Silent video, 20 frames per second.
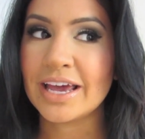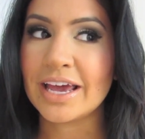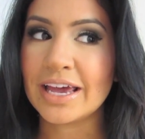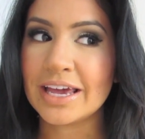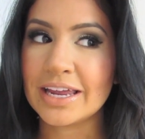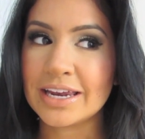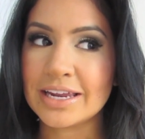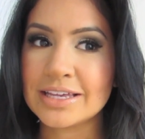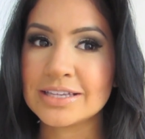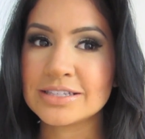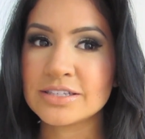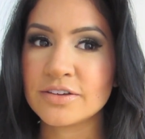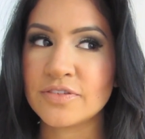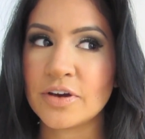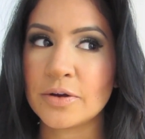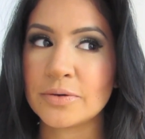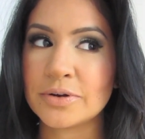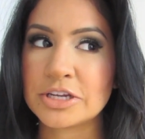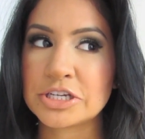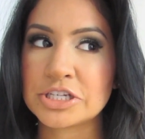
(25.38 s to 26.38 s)
it is a
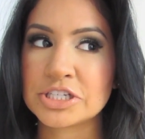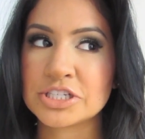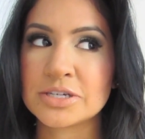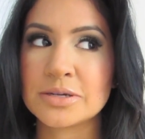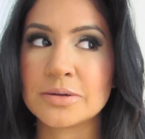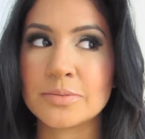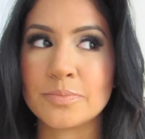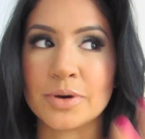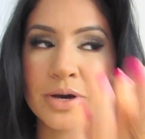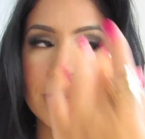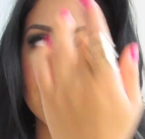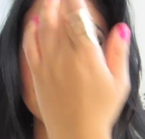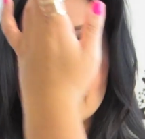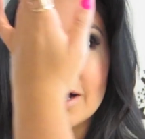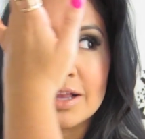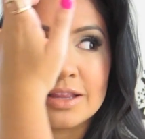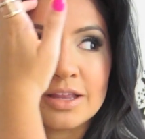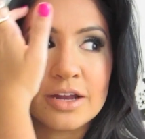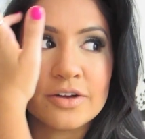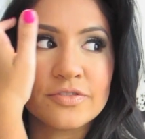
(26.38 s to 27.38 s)
foundation, but
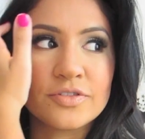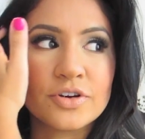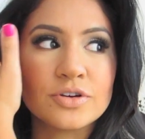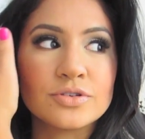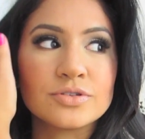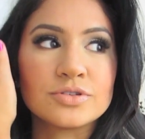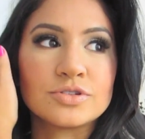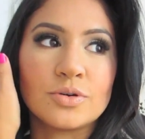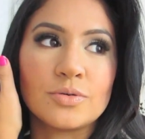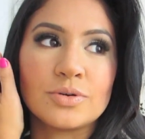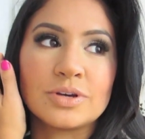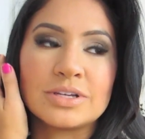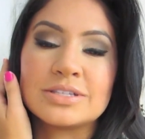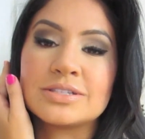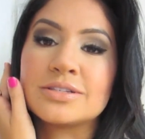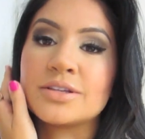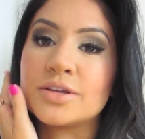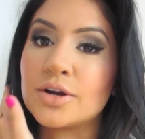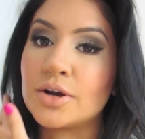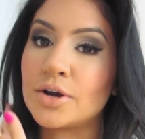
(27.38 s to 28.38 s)
a lot of girls don't
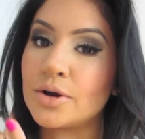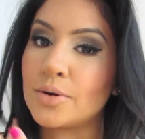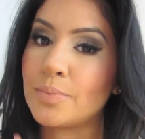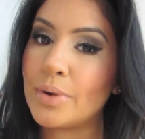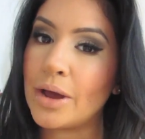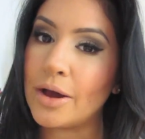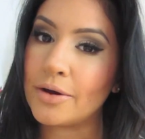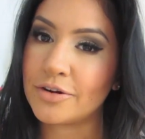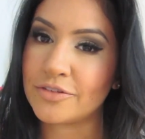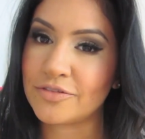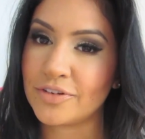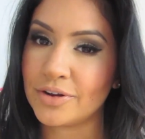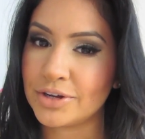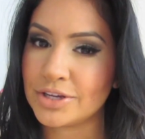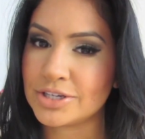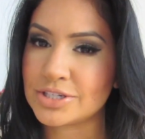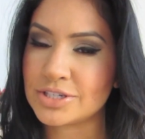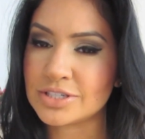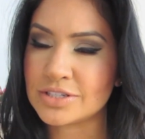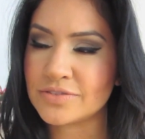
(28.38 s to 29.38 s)
consider powder
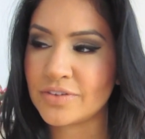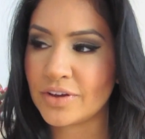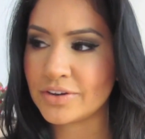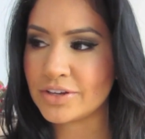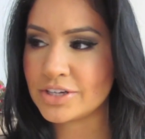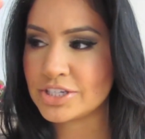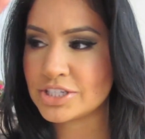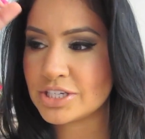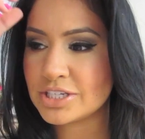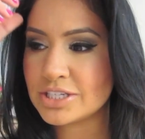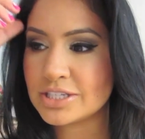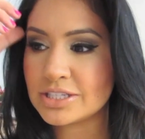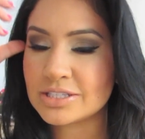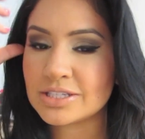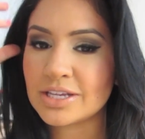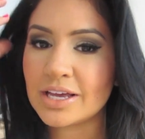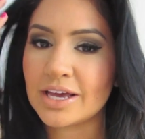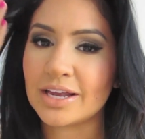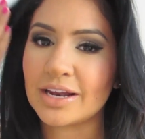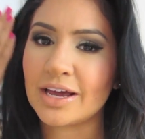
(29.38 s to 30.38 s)
foundations
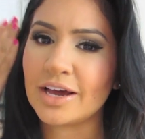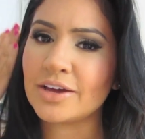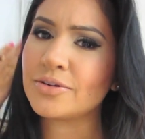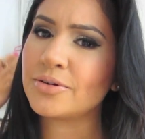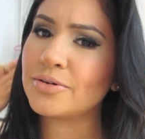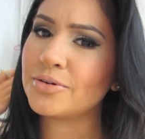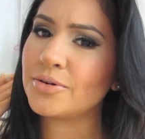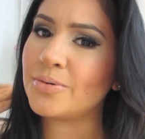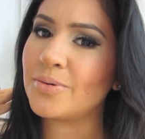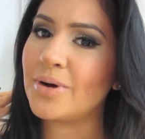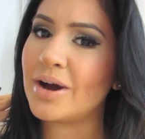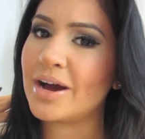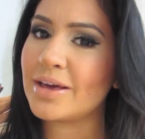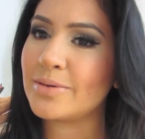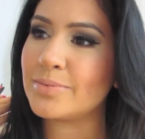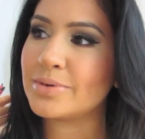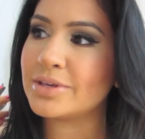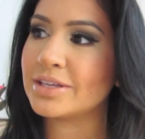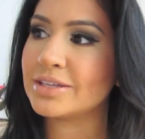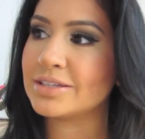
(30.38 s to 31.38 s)
foundations, and I don't know
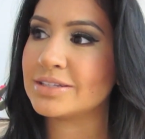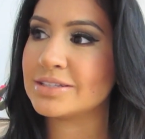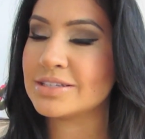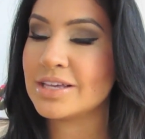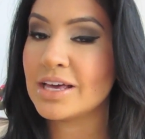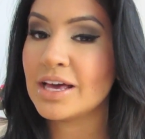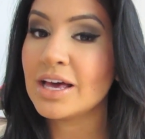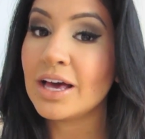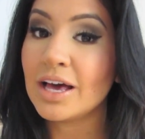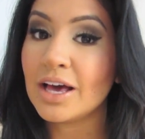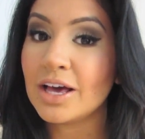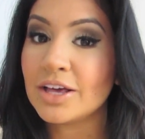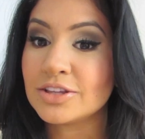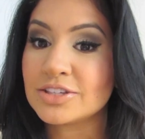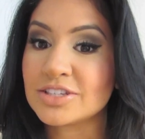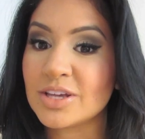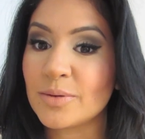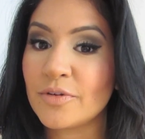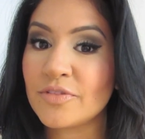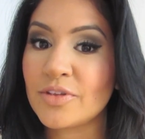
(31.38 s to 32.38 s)
why, because
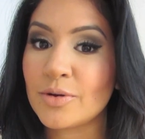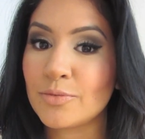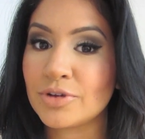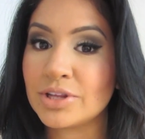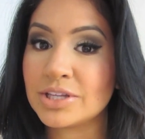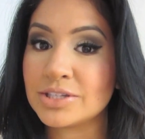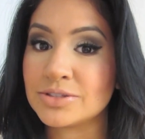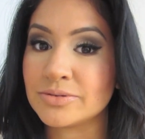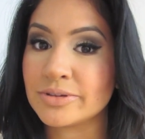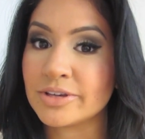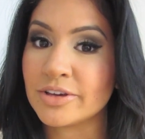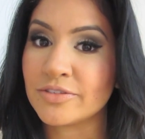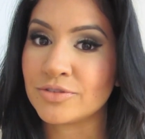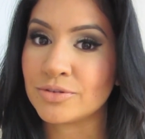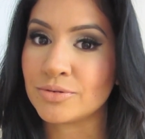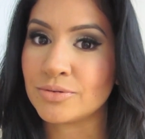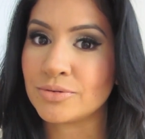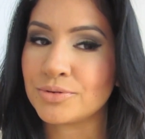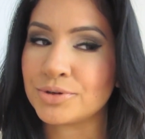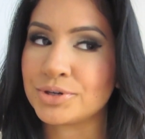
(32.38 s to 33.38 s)
some of them really do give
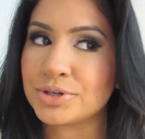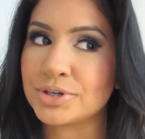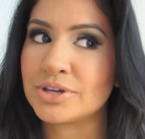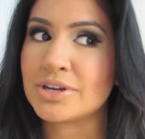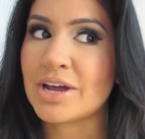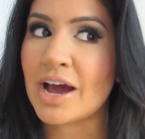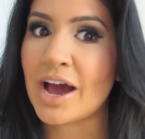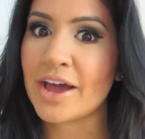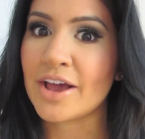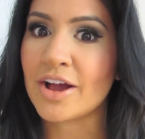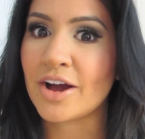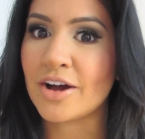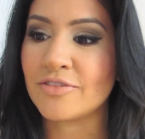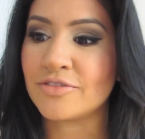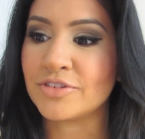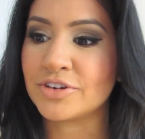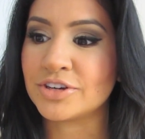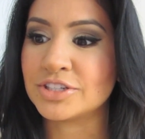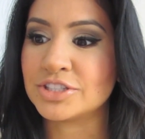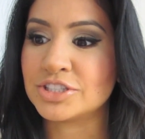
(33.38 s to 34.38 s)
you good high
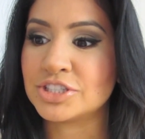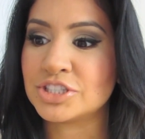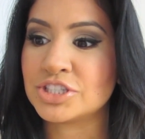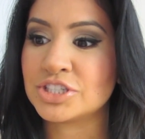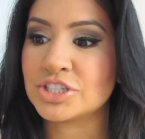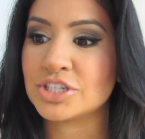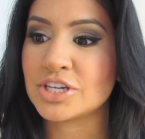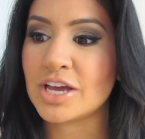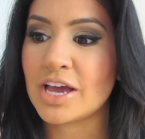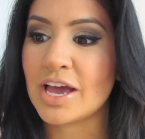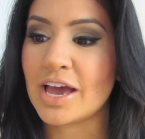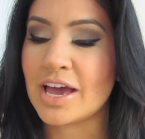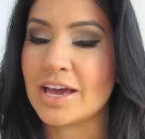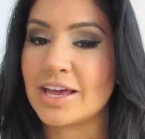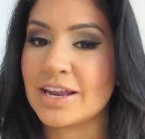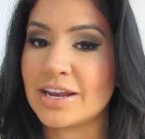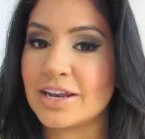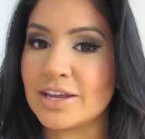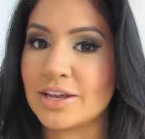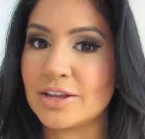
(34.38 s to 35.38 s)
coverage
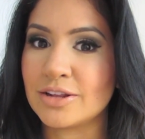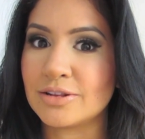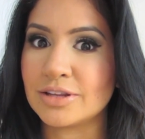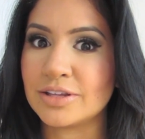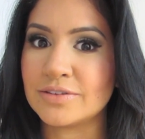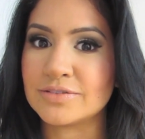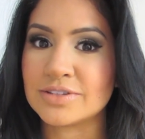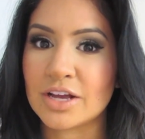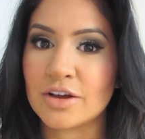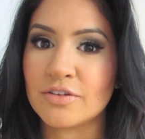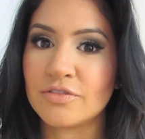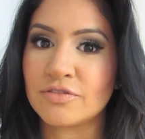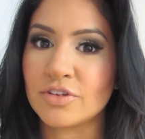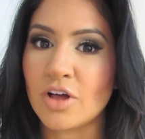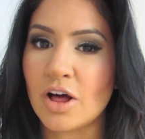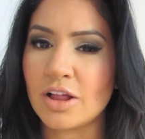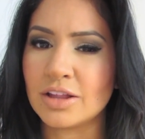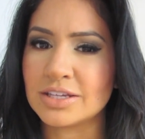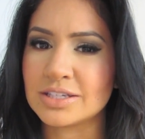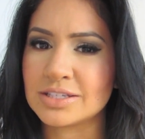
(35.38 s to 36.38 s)
and it leaves like a
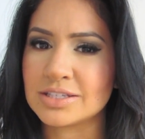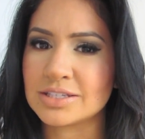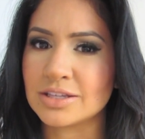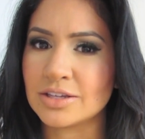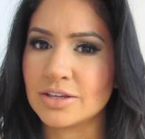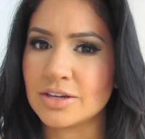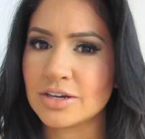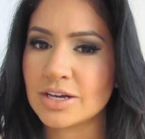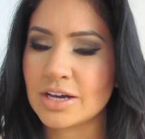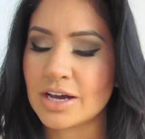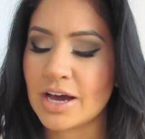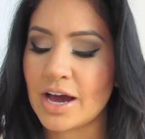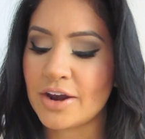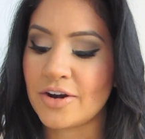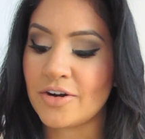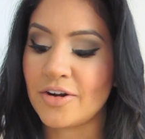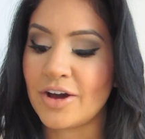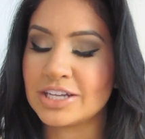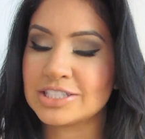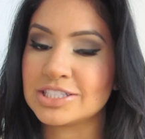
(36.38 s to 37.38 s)
flawless look. I
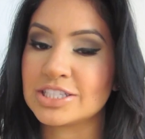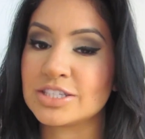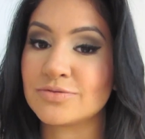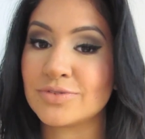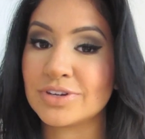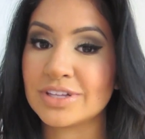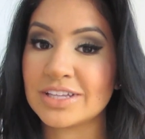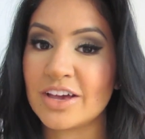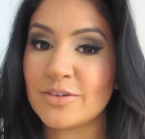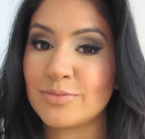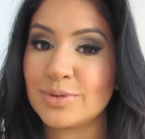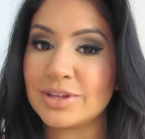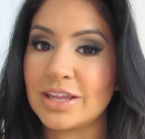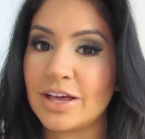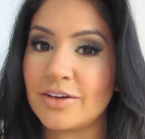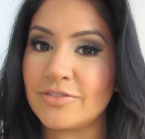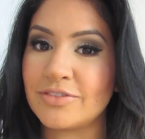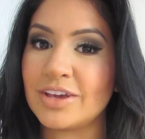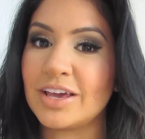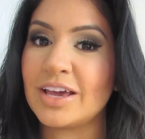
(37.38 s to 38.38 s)
don't know, I just really have been
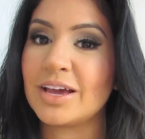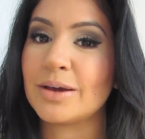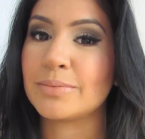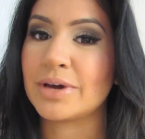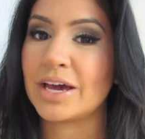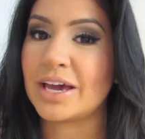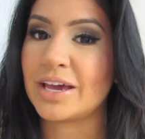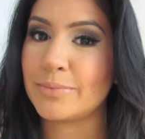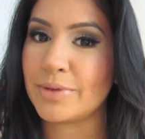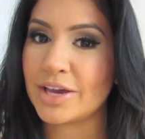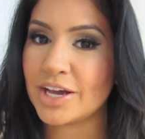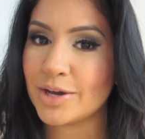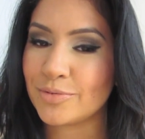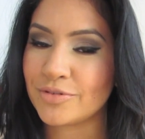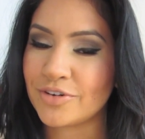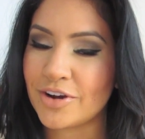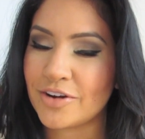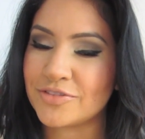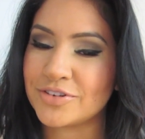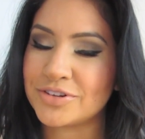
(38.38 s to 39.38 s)
loving my
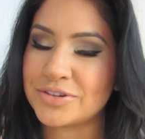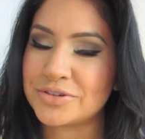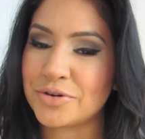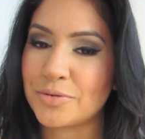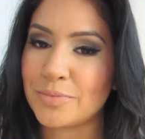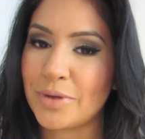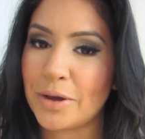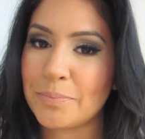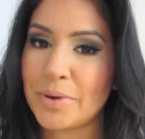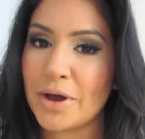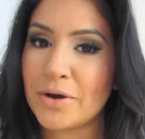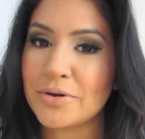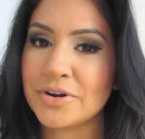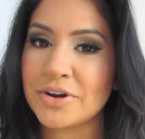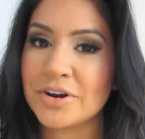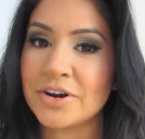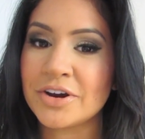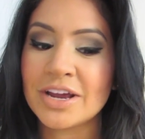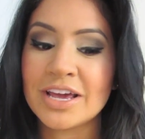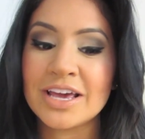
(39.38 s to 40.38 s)
Makeup Forever Duo Matte
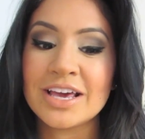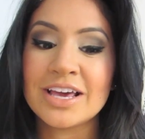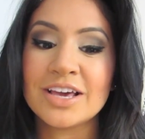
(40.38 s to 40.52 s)
Powder.